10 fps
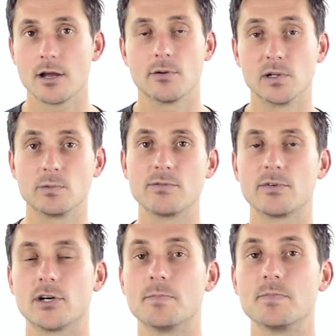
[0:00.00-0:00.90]
when we
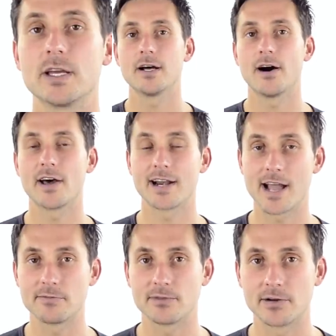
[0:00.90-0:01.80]
film on an
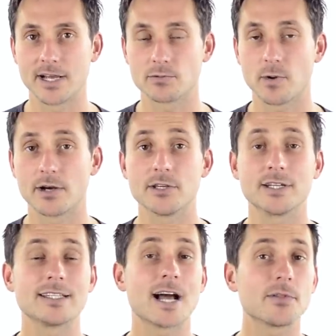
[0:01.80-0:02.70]
iPhone as well. You
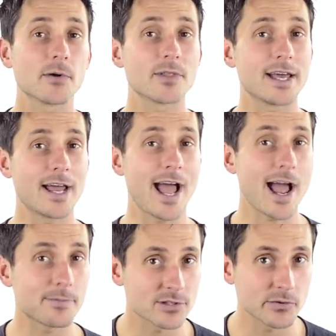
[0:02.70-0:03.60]
can download that
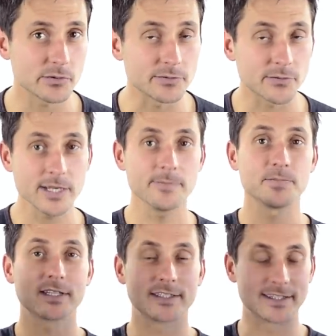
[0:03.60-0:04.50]
absolutely free.
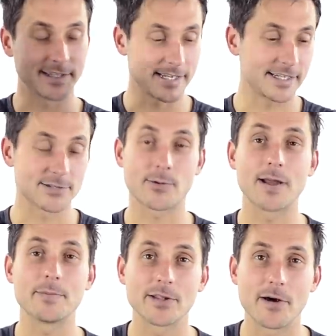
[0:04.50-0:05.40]
The link is
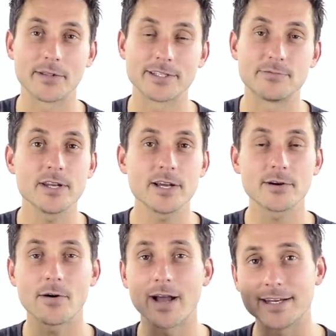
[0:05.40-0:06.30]
right below this video.
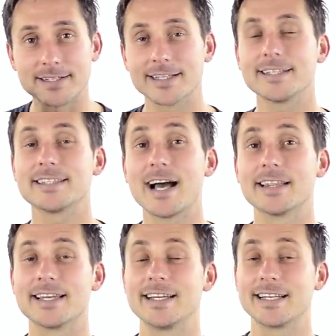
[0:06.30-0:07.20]
Go ahead and click
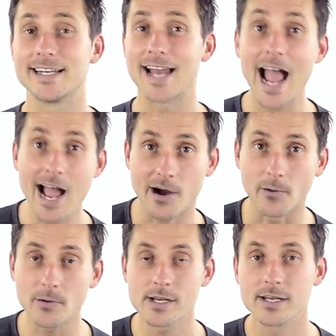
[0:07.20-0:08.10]
that link
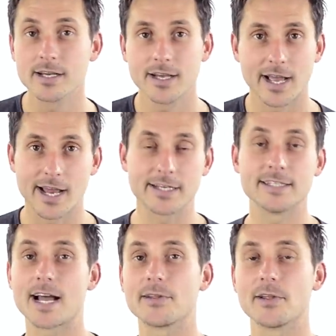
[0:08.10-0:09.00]
now, and you can
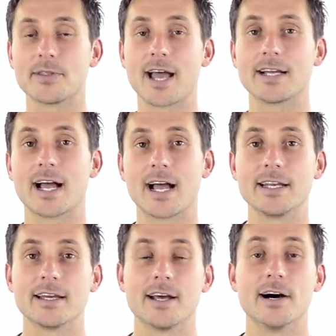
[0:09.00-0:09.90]
download that
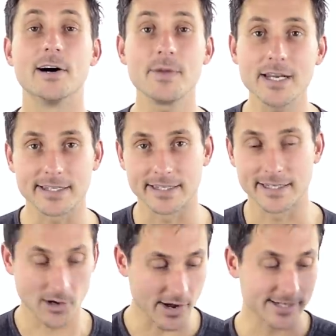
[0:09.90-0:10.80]
guide immediately.
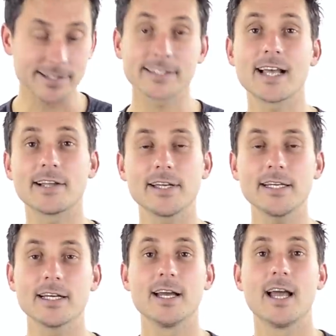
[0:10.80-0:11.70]
Go ahead, click that
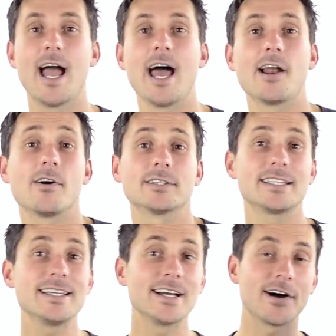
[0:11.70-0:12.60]
link, and I'll
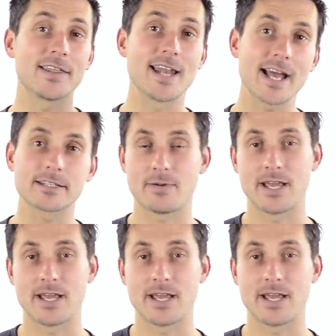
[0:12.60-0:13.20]
see you on the next